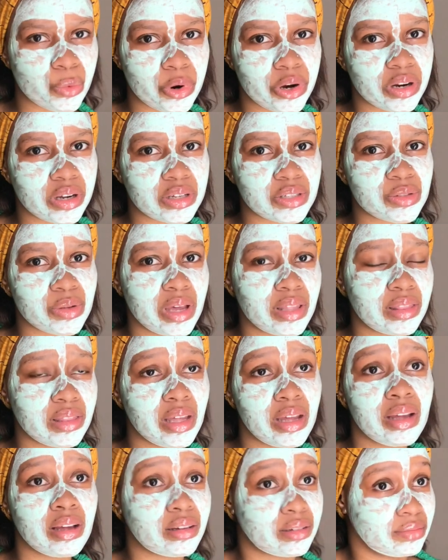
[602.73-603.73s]
work. So I
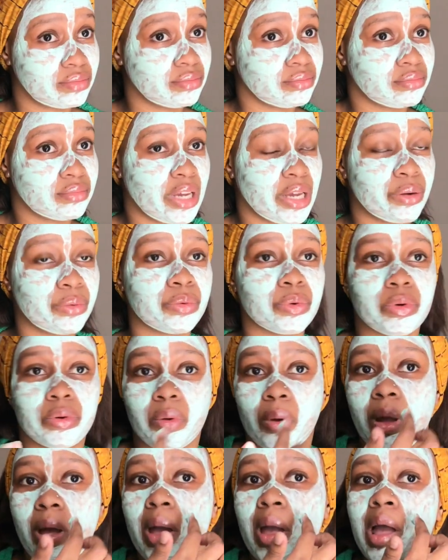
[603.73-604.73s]
think, I don't
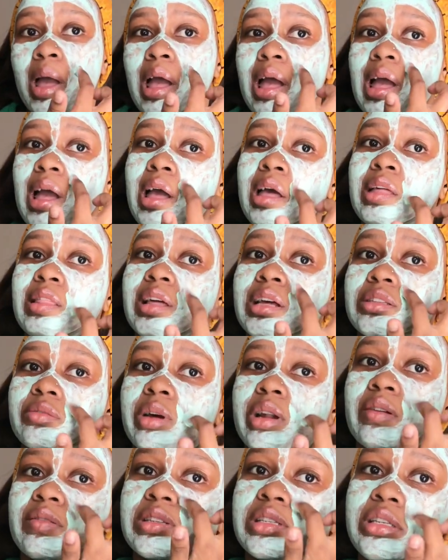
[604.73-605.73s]
know, that's
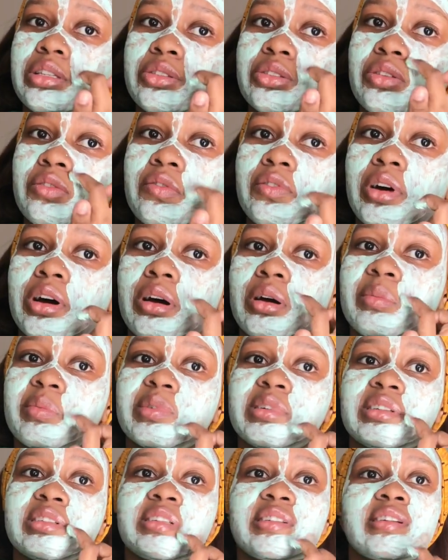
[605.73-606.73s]
what I've seen so far.
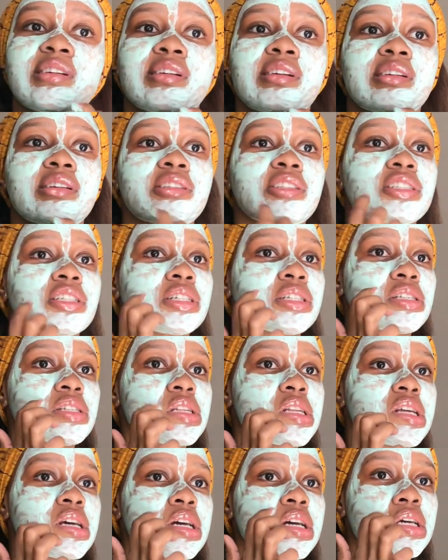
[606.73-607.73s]
But
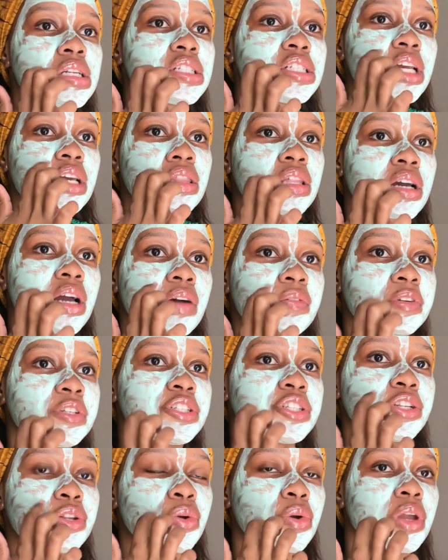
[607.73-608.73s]
just check the
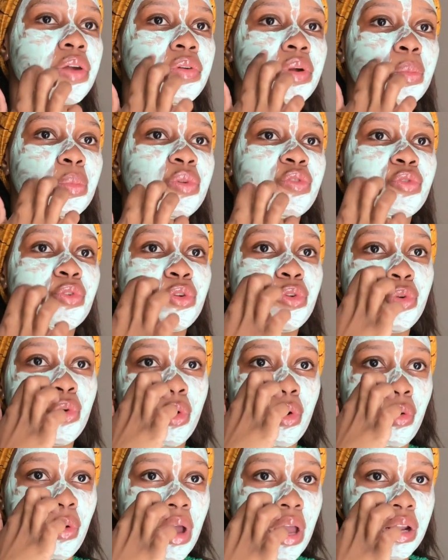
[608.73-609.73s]
coverage in your area before you
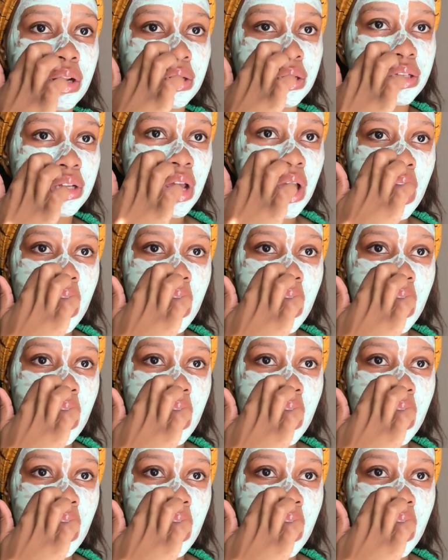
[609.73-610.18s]
go and